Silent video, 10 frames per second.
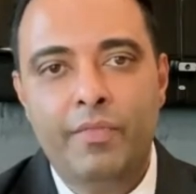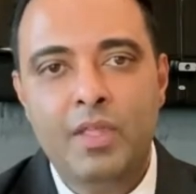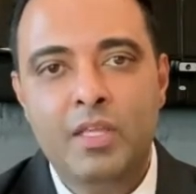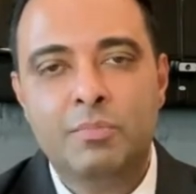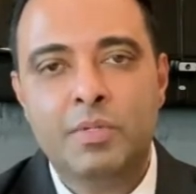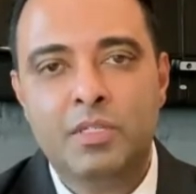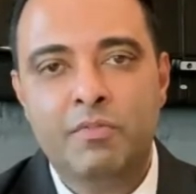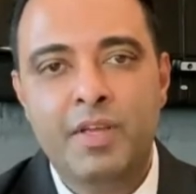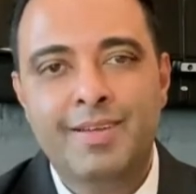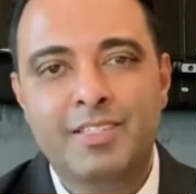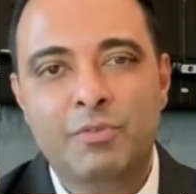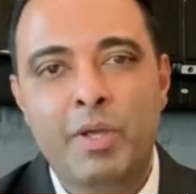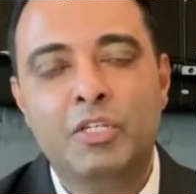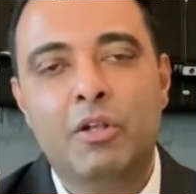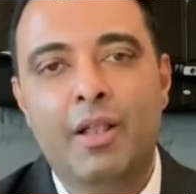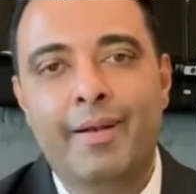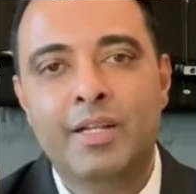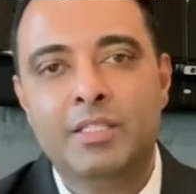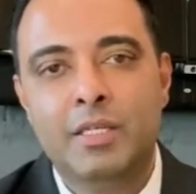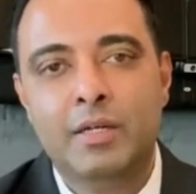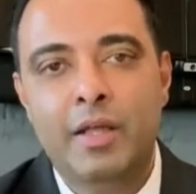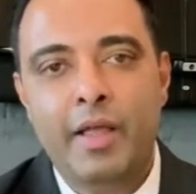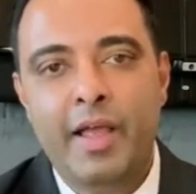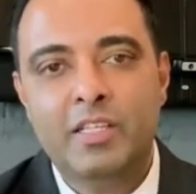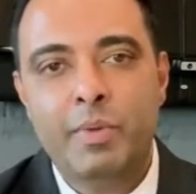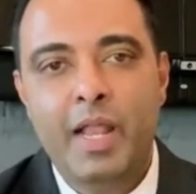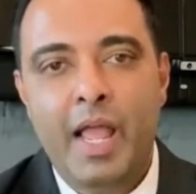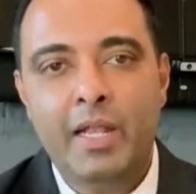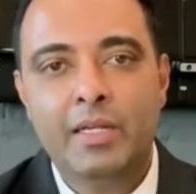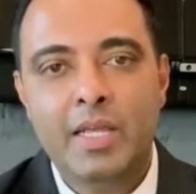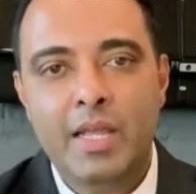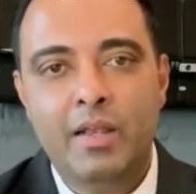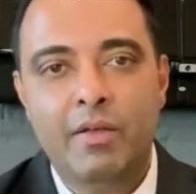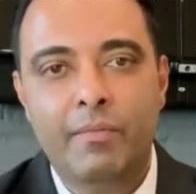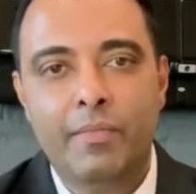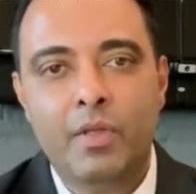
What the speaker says: the specific special risk has been added in,